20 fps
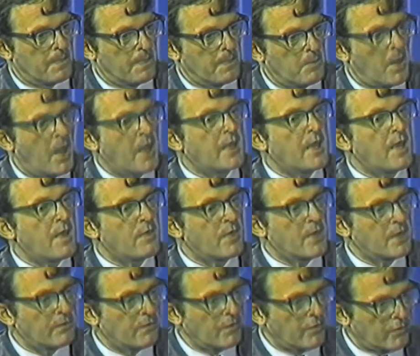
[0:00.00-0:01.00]
I can't
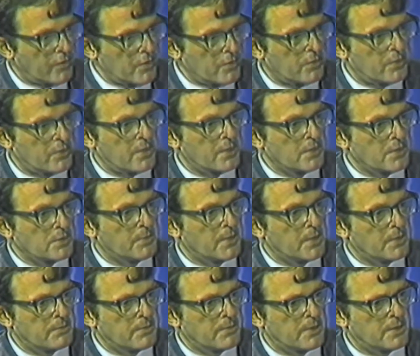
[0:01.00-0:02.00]
think of a few things,
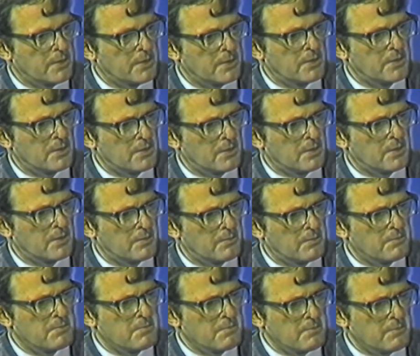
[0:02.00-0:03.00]
but
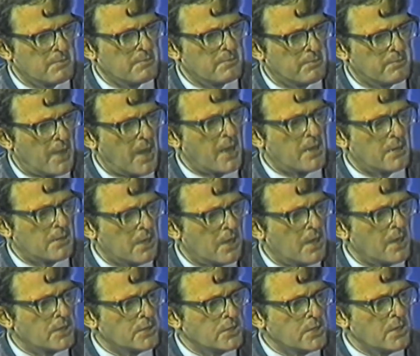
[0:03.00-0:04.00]
by and
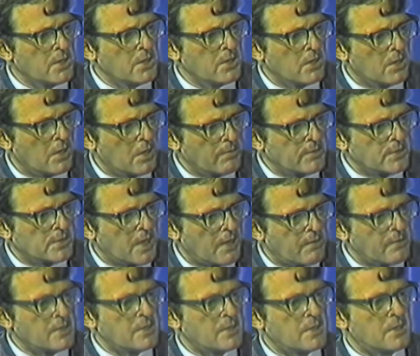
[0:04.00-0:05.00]
large, almost
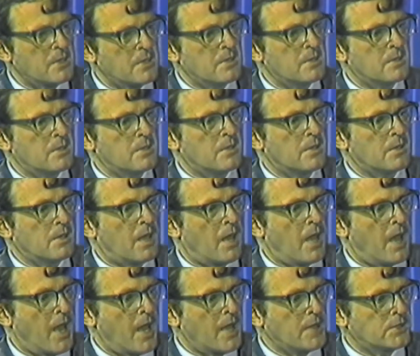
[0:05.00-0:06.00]
everything
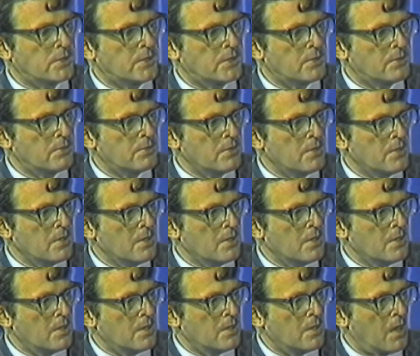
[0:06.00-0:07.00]
has to
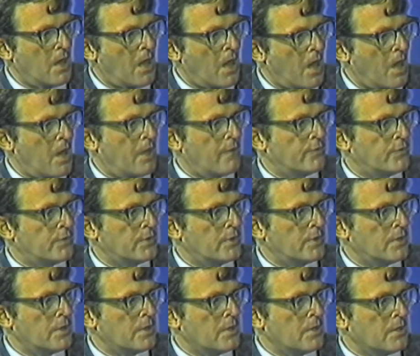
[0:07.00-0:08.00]
have,
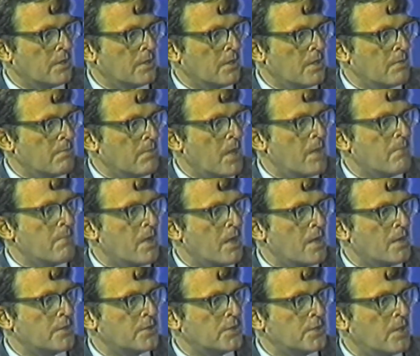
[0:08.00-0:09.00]
in my
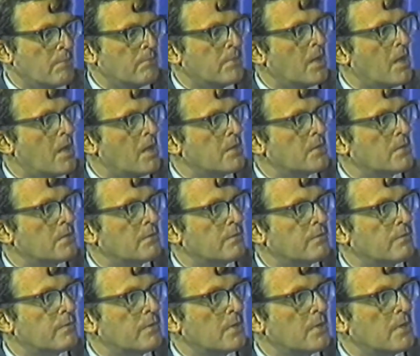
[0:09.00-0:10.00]
mind, some kind
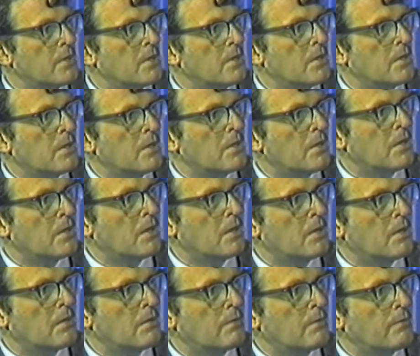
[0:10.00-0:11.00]

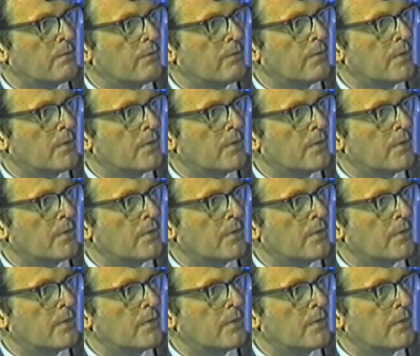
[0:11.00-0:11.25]
of